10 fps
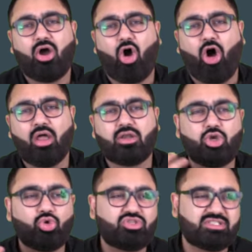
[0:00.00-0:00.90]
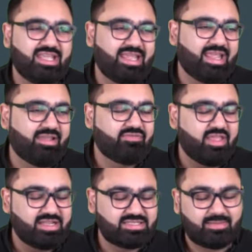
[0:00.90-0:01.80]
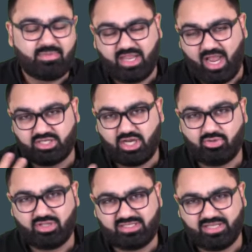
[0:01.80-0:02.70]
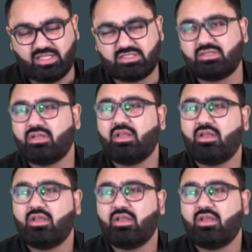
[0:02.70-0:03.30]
or to see if there is some reaction to the cells.